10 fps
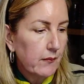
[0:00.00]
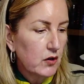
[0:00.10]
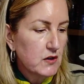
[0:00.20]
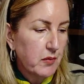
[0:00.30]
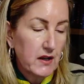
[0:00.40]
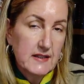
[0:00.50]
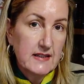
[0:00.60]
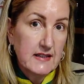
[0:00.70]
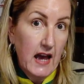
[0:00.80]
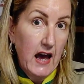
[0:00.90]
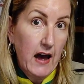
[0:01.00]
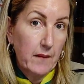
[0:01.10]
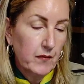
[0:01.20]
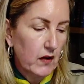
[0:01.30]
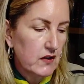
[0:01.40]
I'm going to put a
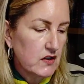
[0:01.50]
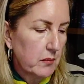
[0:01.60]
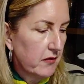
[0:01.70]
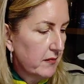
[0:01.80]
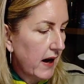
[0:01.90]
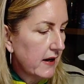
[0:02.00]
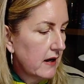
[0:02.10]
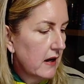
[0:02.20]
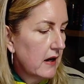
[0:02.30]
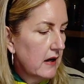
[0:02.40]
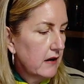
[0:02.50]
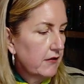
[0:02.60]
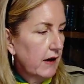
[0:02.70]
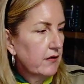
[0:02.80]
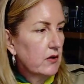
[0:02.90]
star on the top of mine.
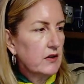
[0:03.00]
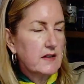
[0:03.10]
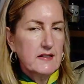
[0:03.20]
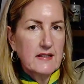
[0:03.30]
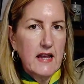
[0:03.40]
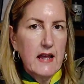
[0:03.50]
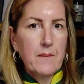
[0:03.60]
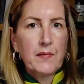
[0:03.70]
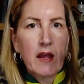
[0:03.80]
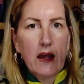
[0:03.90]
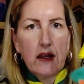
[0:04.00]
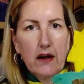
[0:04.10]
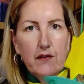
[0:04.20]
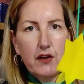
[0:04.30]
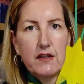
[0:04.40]
If you have a look and see,
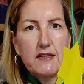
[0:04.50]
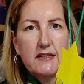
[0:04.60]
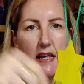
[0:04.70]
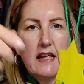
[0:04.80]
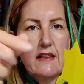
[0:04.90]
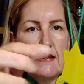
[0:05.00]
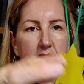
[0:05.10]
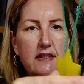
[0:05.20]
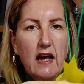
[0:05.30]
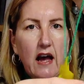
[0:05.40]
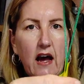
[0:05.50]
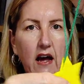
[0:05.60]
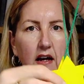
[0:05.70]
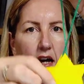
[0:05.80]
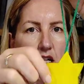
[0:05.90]
now if you can see, the
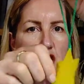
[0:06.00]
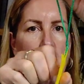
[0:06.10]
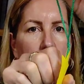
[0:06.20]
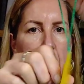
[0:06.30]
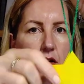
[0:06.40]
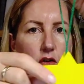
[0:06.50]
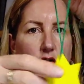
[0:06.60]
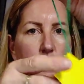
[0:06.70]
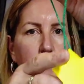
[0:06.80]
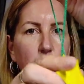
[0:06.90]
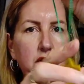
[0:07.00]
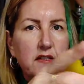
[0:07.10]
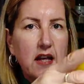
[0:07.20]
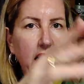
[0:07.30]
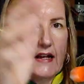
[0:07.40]
star actually goes both
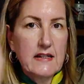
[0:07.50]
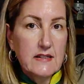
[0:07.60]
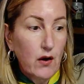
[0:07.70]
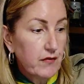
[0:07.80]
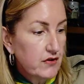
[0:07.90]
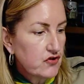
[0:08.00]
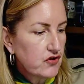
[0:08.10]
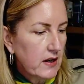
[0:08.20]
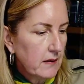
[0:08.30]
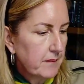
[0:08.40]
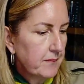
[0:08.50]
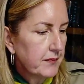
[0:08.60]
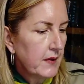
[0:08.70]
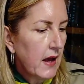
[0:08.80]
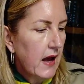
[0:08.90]
sides of the string.
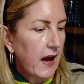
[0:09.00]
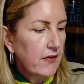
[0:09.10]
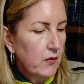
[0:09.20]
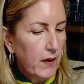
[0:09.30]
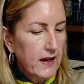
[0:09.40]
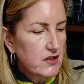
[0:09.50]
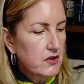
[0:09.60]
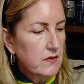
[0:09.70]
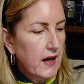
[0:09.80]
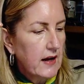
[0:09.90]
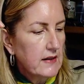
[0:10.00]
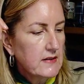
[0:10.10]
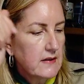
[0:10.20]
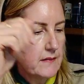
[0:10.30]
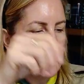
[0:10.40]
And the way I do that,